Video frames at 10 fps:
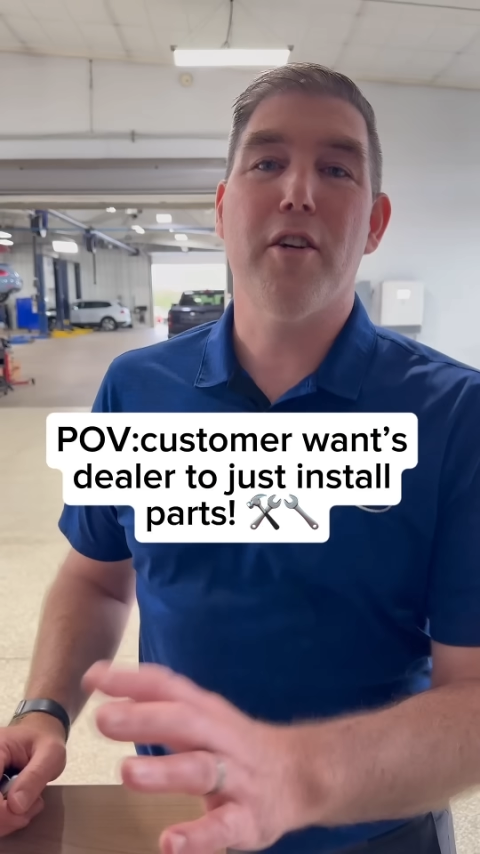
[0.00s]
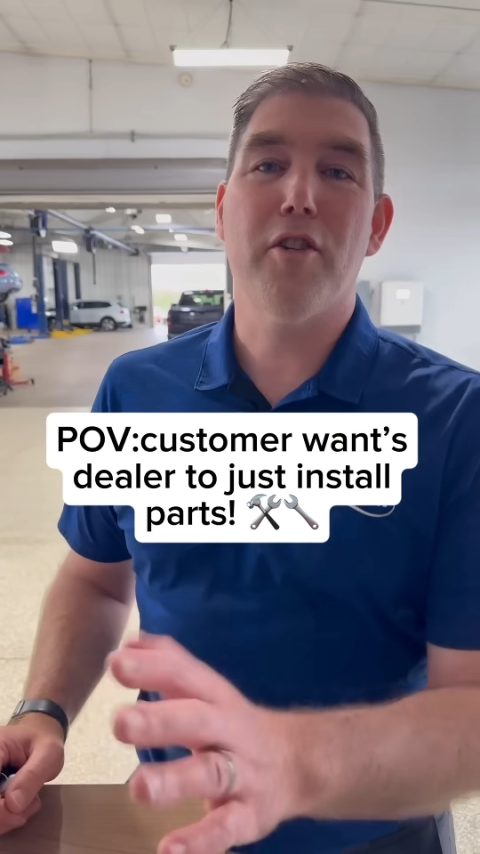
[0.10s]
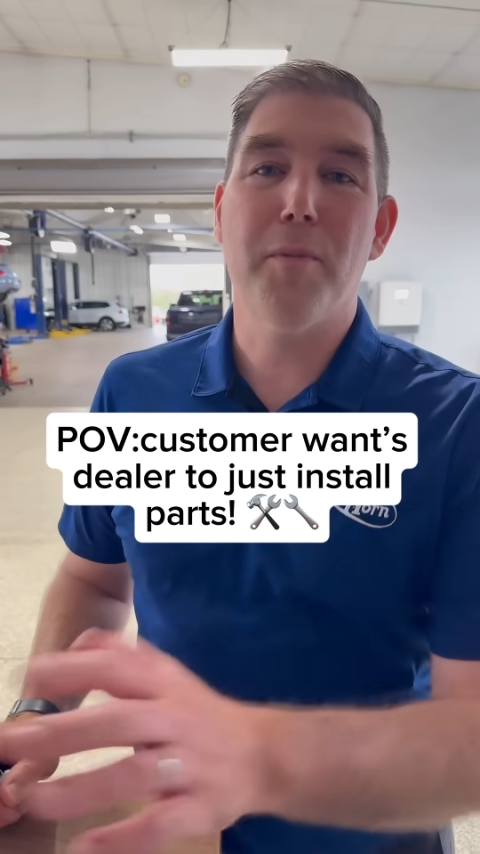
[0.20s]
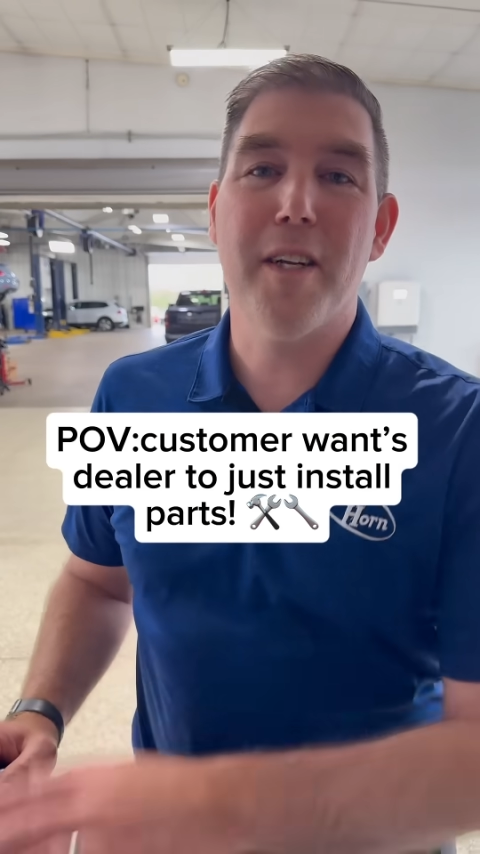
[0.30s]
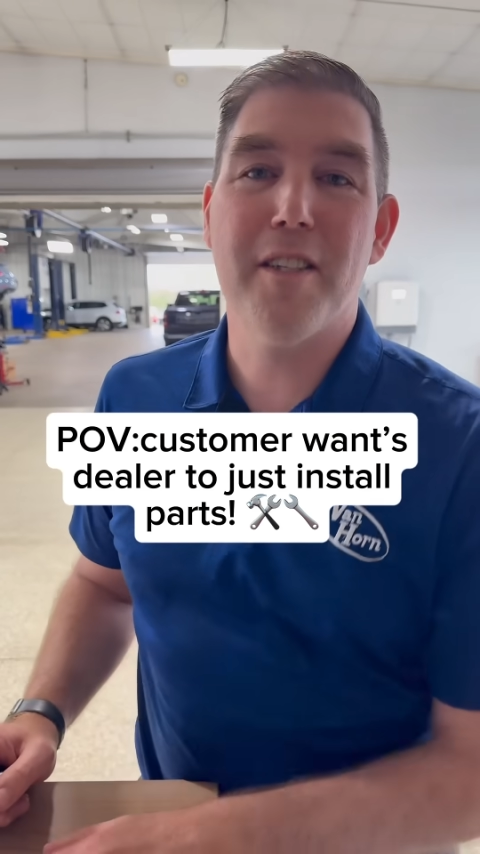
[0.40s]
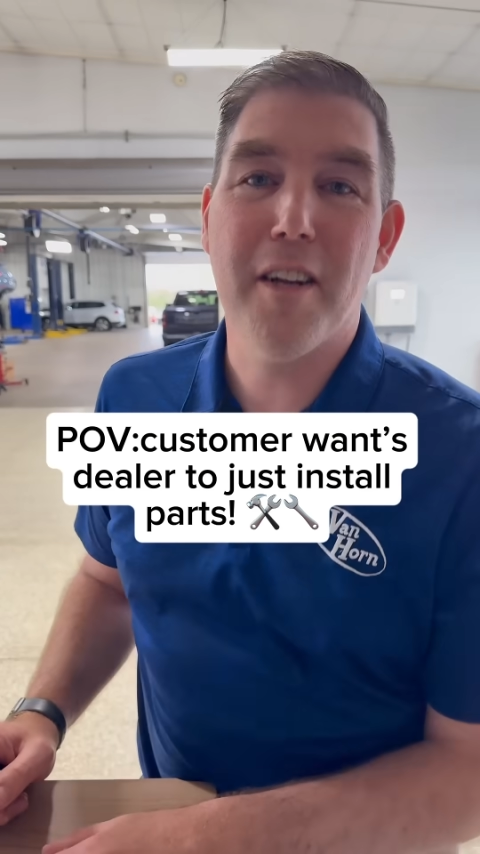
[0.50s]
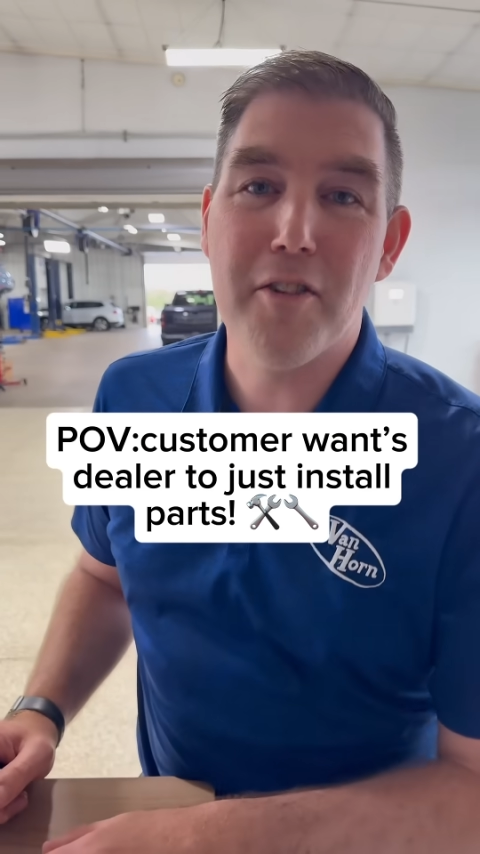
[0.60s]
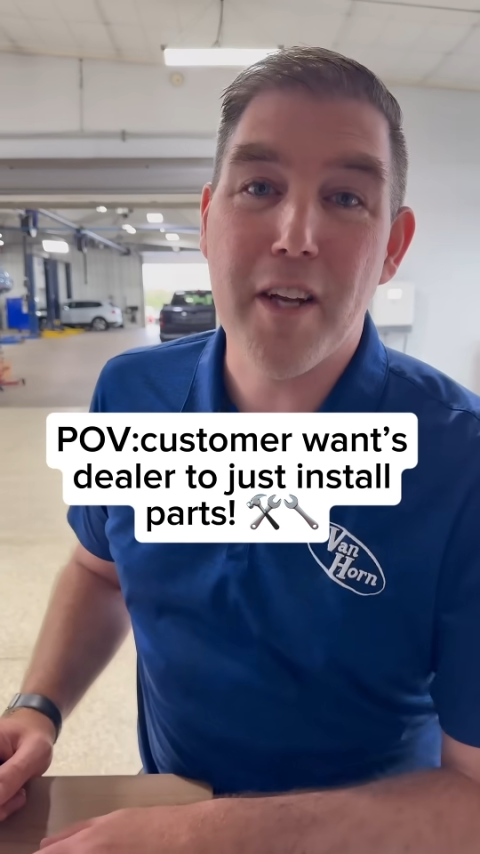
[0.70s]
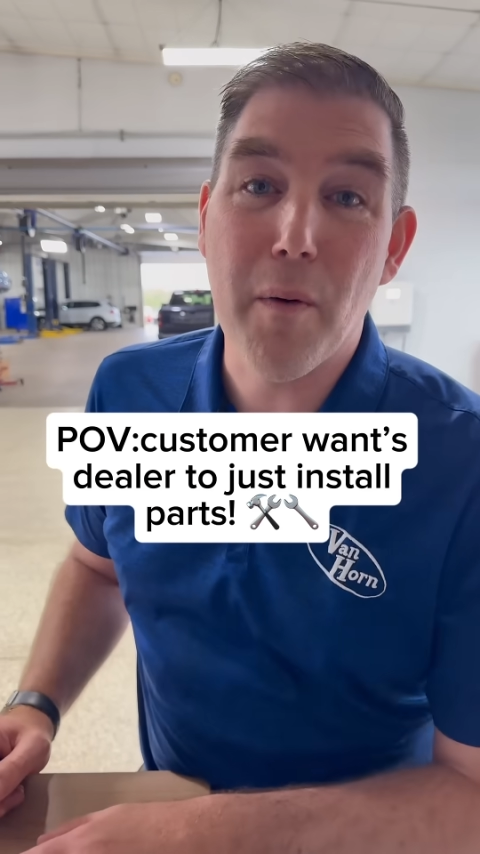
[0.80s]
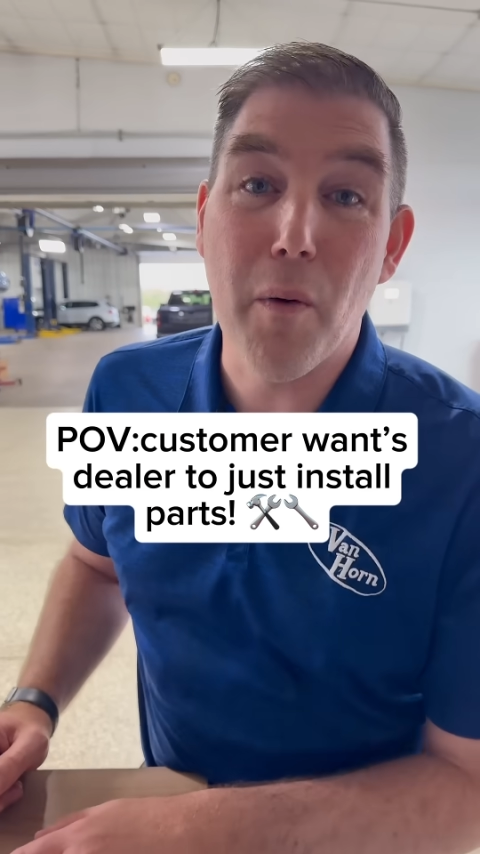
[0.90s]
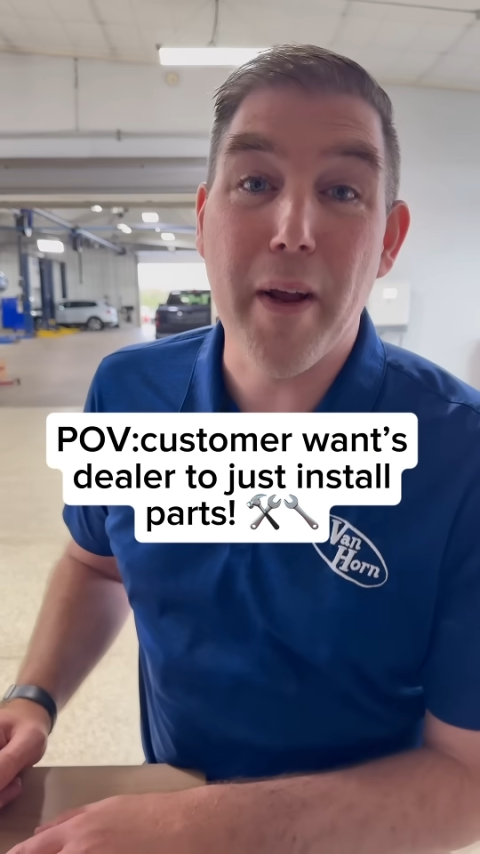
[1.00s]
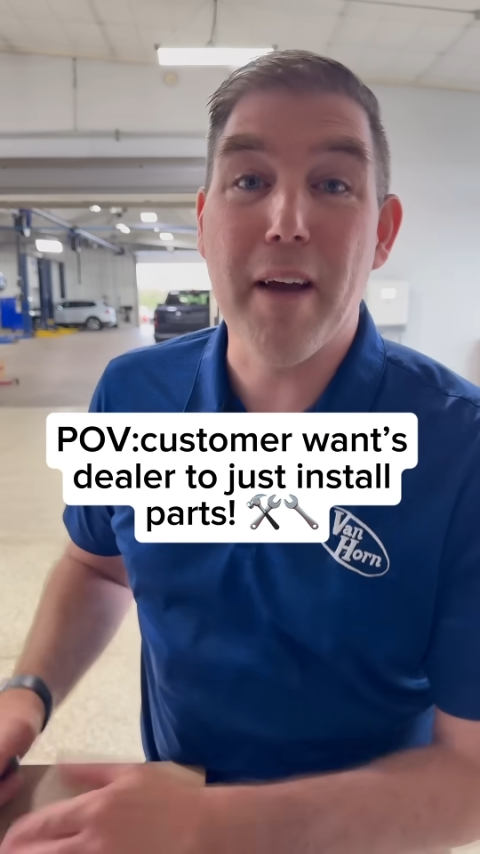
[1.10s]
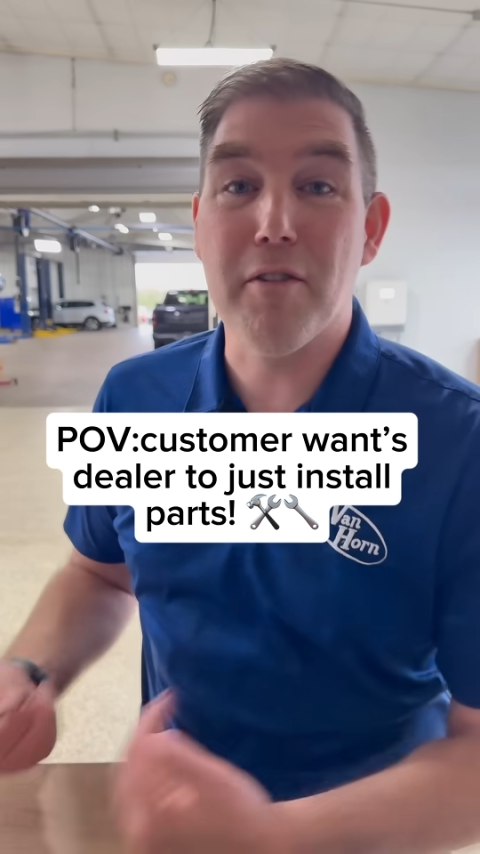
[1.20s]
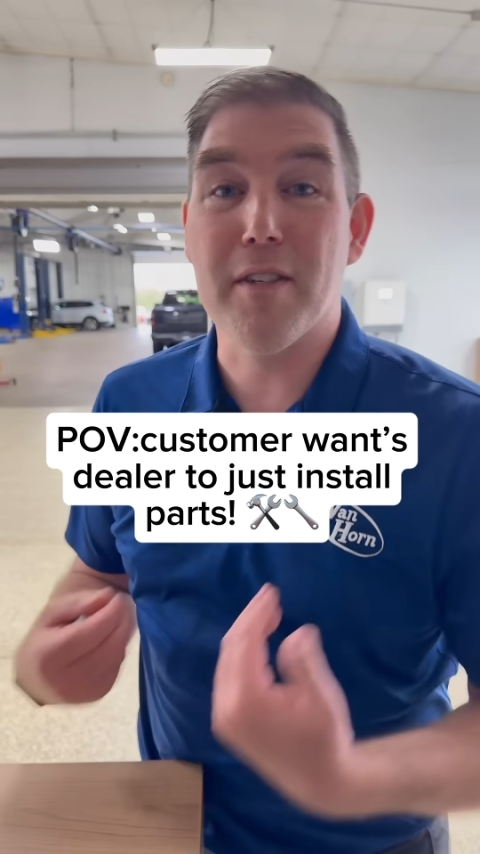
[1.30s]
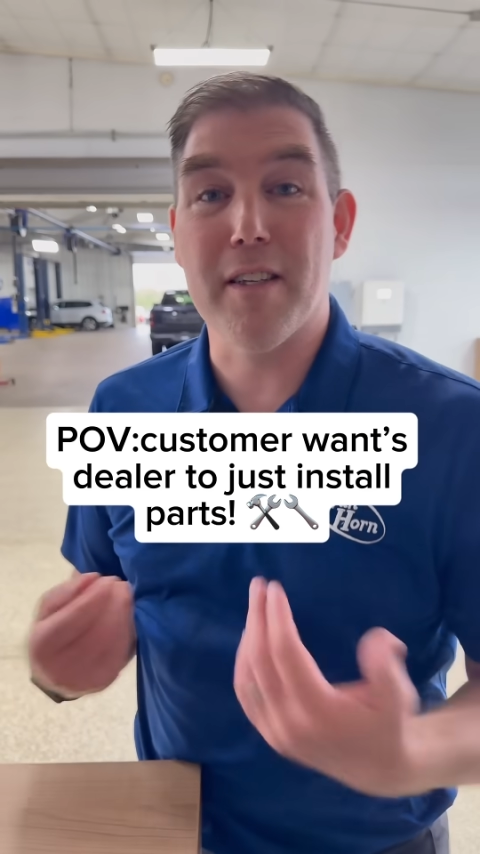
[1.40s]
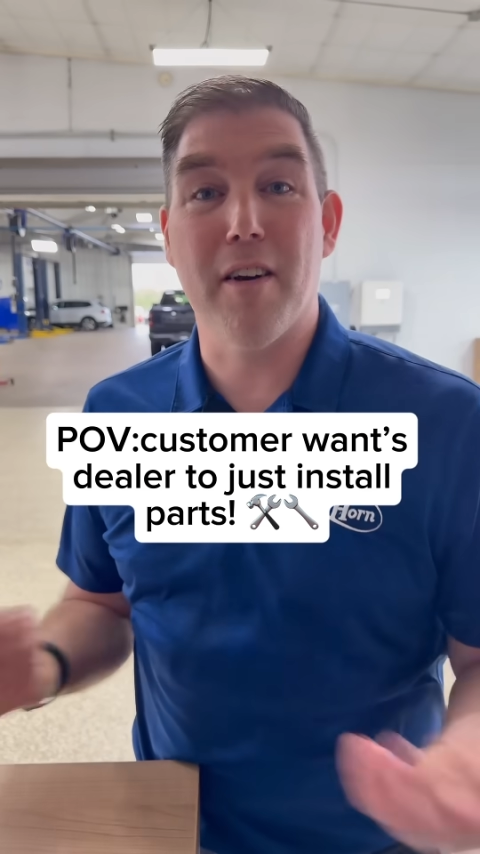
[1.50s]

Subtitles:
customer doesn't understand why we have to look at the